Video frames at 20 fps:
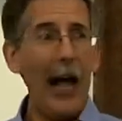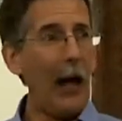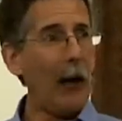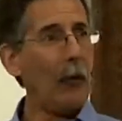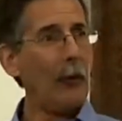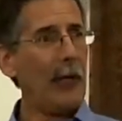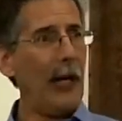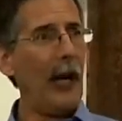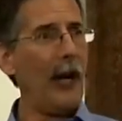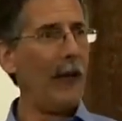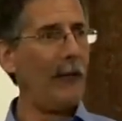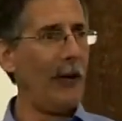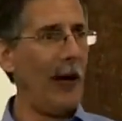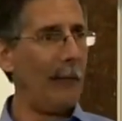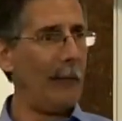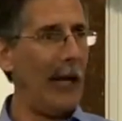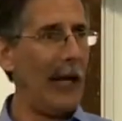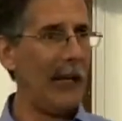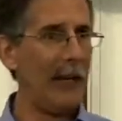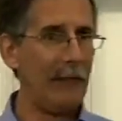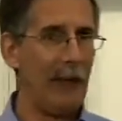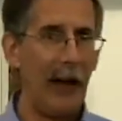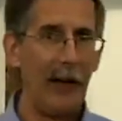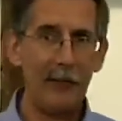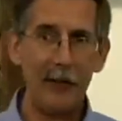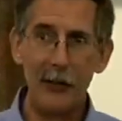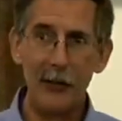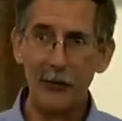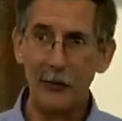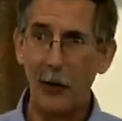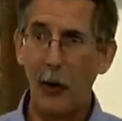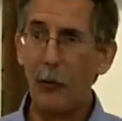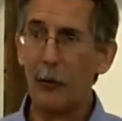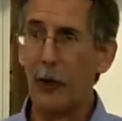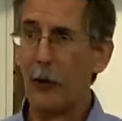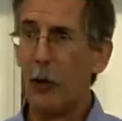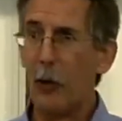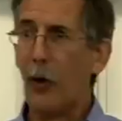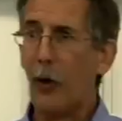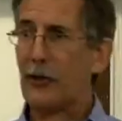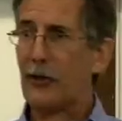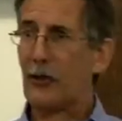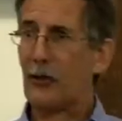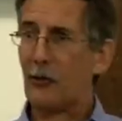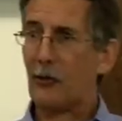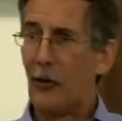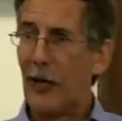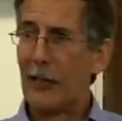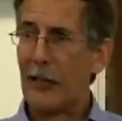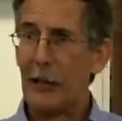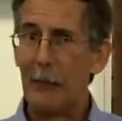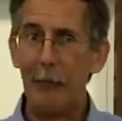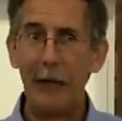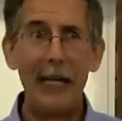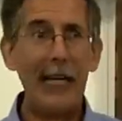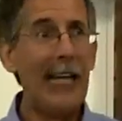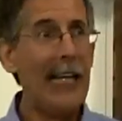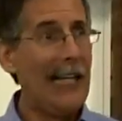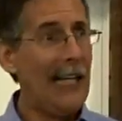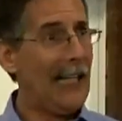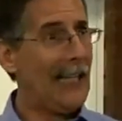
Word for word: I don't care if I'm 85 years old. The Lord strengthened me.